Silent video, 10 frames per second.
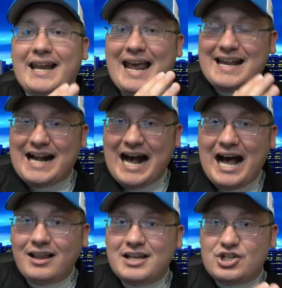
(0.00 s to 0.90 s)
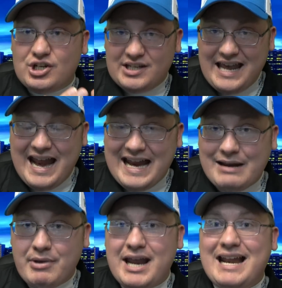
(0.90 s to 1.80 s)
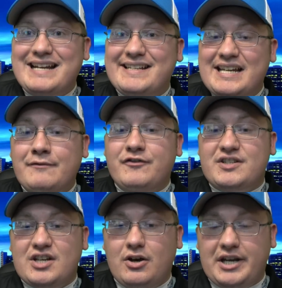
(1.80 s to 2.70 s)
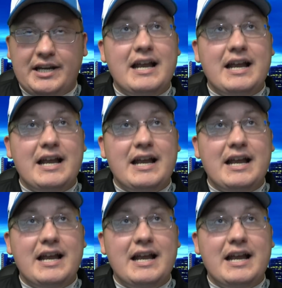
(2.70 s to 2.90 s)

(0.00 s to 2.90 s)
a college game in a team facility.